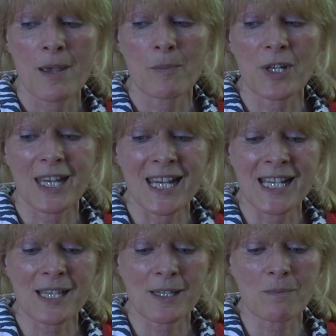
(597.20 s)
but it
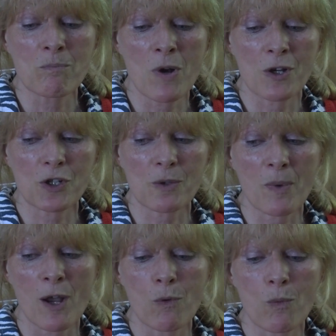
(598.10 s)
is as much
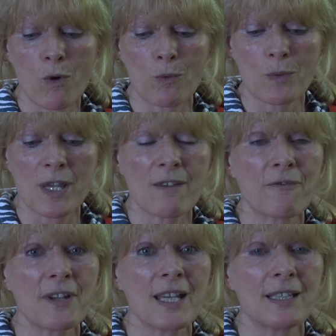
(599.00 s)
about what we
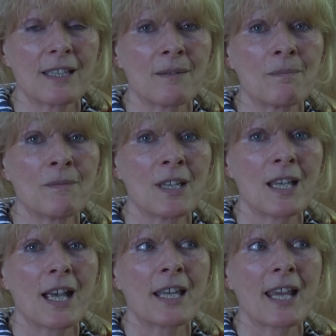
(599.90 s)
feed them
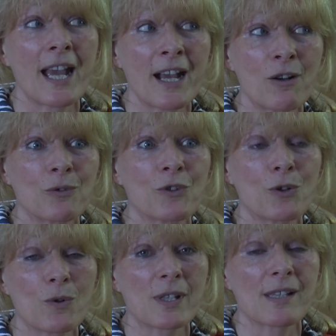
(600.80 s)
and how
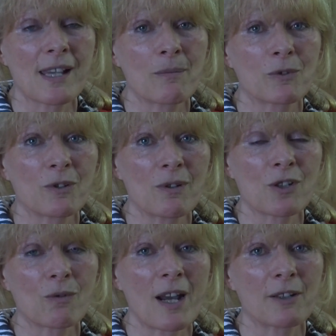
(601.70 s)
the horse is able to
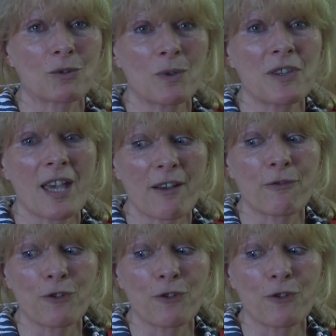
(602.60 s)
interact with that